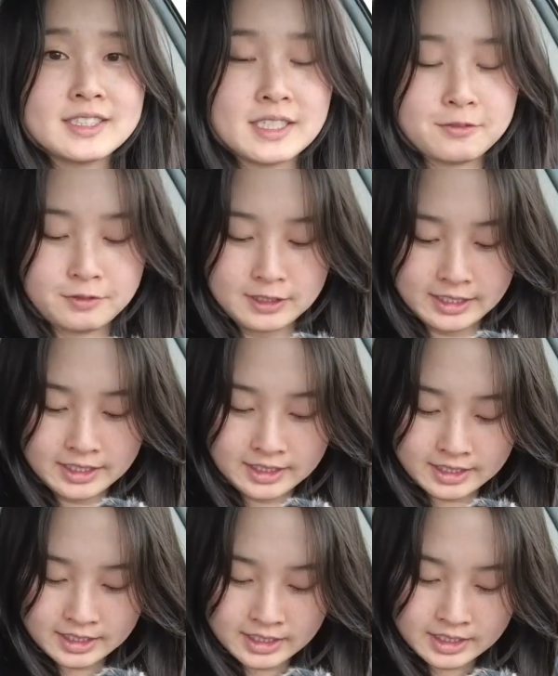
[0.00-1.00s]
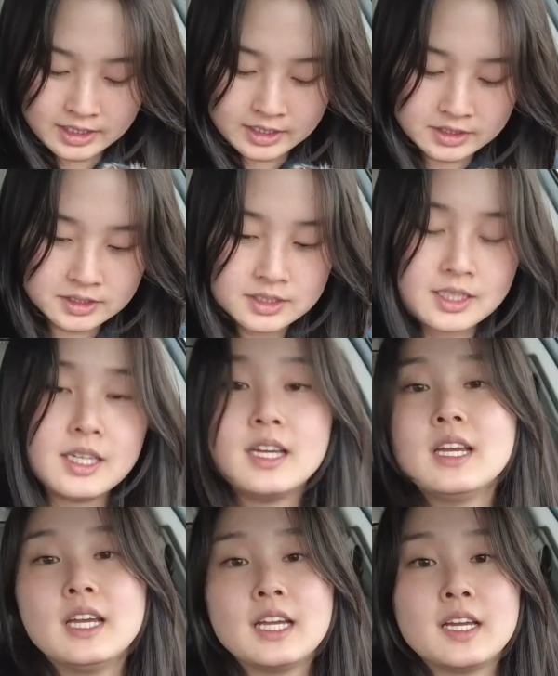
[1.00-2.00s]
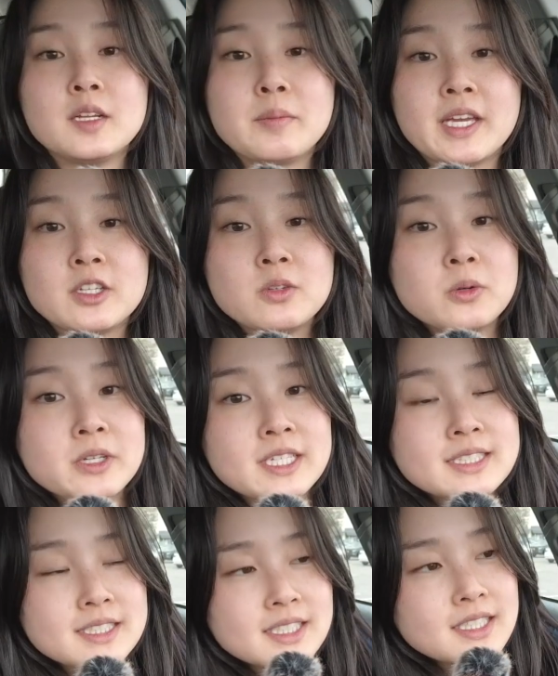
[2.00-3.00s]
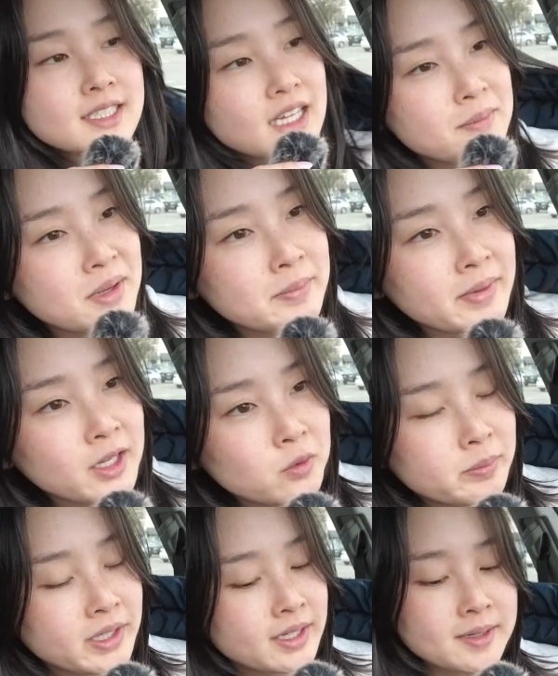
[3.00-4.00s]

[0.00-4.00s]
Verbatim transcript: because I feel like it is gonna make noise that my mic will pick